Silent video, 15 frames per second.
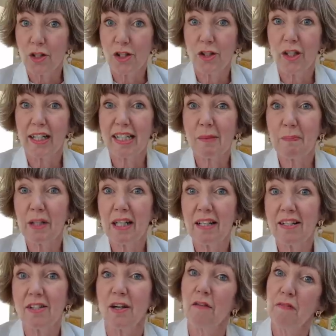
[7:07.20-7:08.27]
What's your
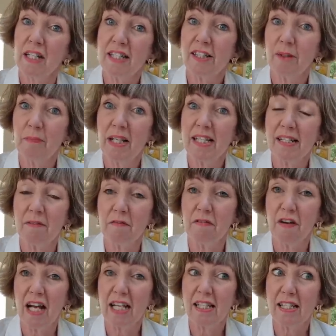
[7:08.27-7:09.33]
experience of intermittent
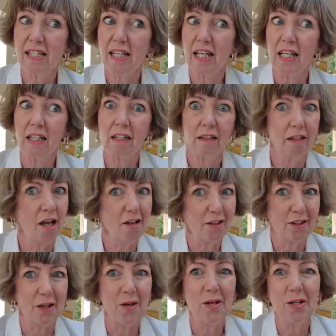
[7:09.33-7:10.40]

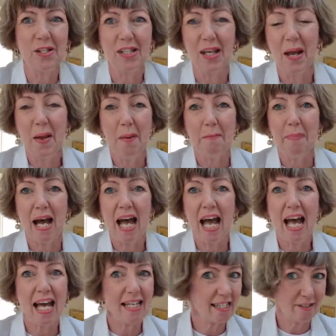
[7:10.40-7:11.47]
fasting? Good,
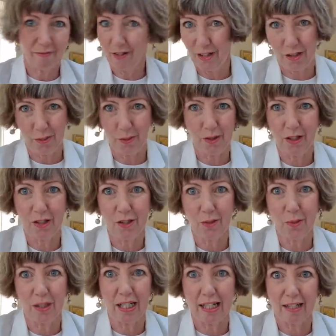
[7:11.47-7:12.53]
bad, you
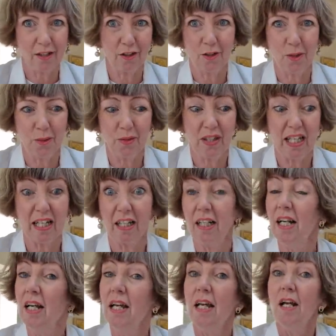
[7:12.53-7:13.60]
don't want to go
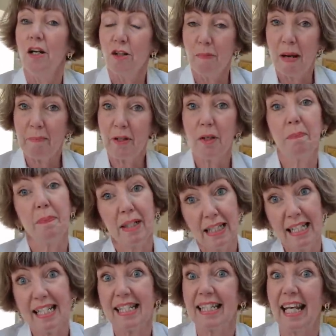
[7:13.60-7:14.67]
there. Remember,
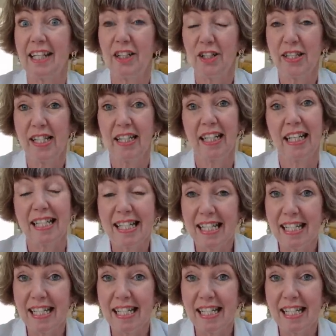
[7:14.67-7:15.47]
please get your ticket